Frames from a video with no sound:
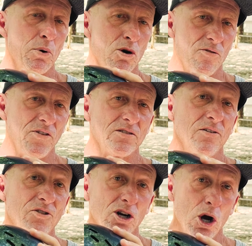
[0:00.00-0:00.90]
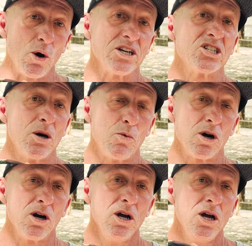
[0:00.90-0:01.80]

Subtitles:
perfect if you're going somewhere